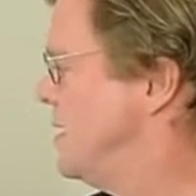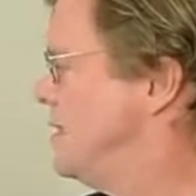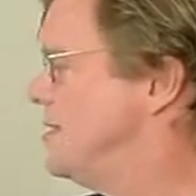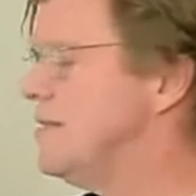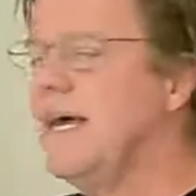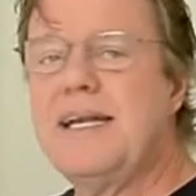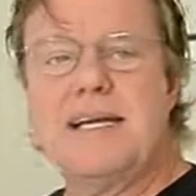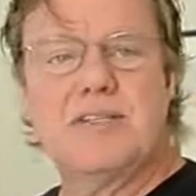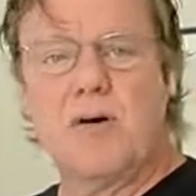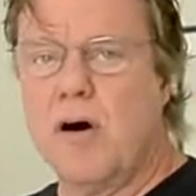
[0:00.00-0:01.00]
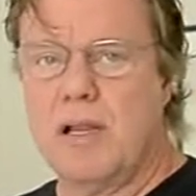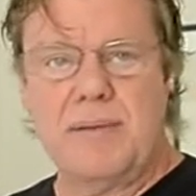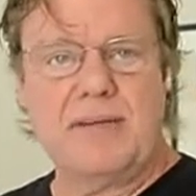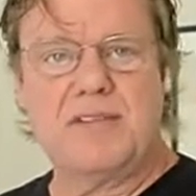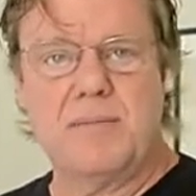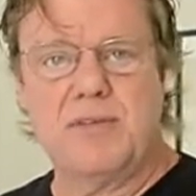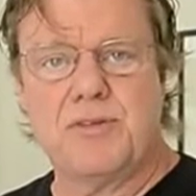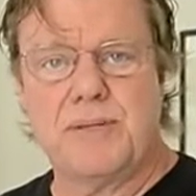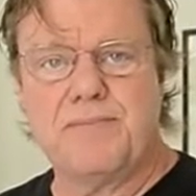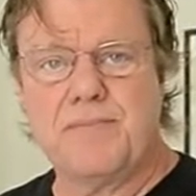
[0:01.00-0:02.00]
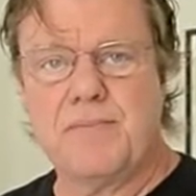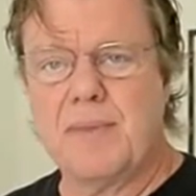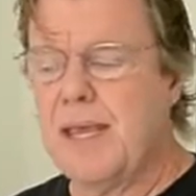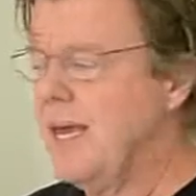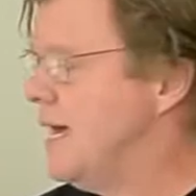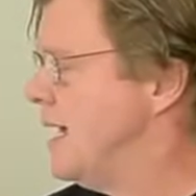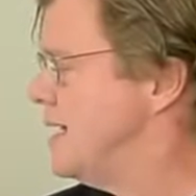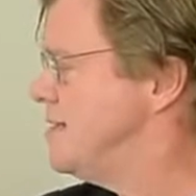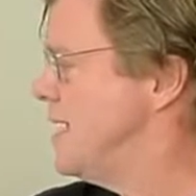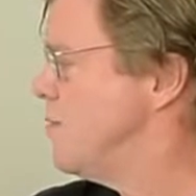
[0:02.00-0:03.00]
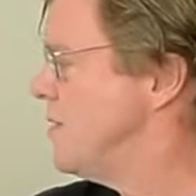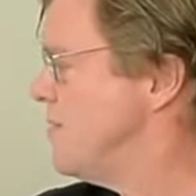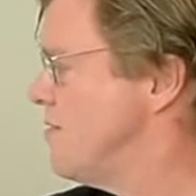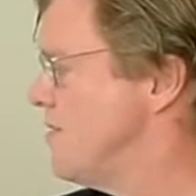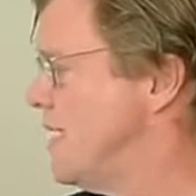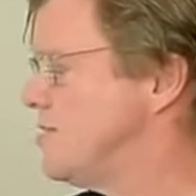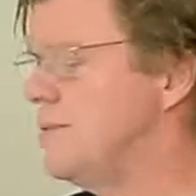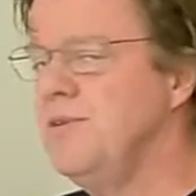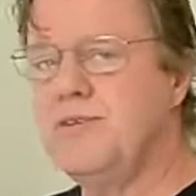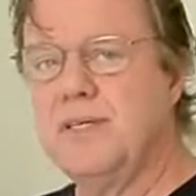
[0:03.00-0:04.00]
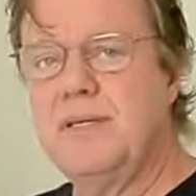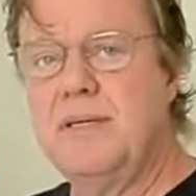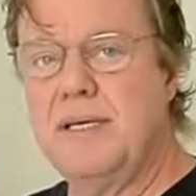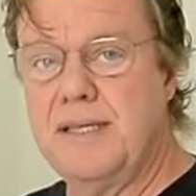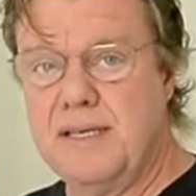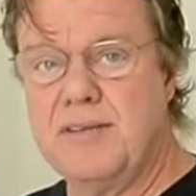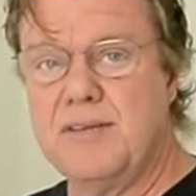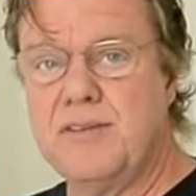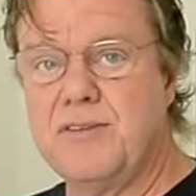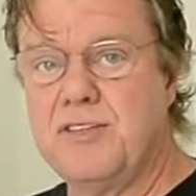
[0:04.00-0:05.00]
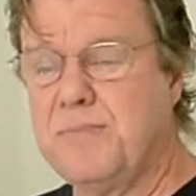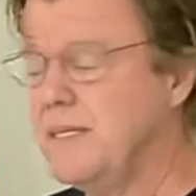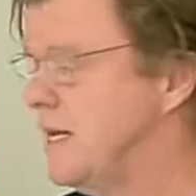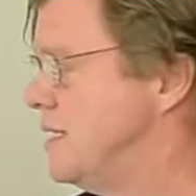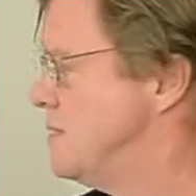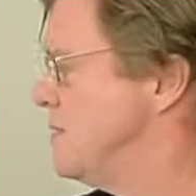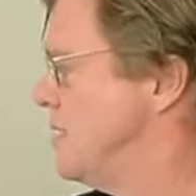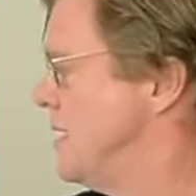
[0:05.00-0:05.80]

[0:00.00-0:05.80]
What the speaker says: This lighting is all about symmetry. And I take whatever flash I'm using, in this instance speed lights,